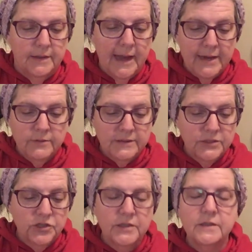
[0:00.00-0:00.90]

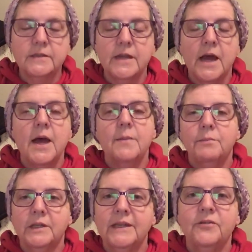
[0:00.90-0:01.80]
Acquisitions,
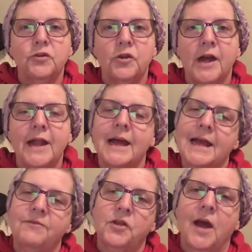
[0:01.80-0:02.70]
believe it or not, I
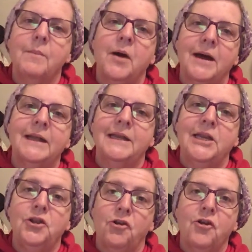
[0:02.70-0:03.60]
have not bought
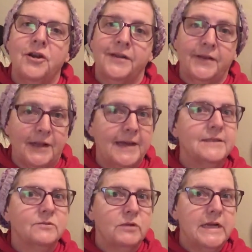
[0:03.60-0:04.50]
any yarn in the
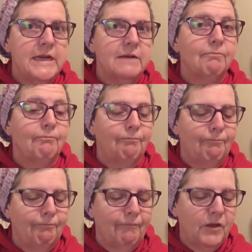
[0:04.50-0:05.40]
last week.
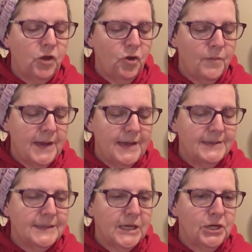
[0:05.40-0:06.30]
You're
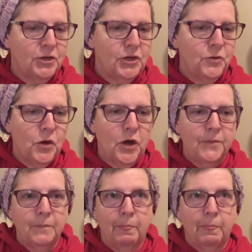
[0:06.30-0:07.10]
amazed. I know you are.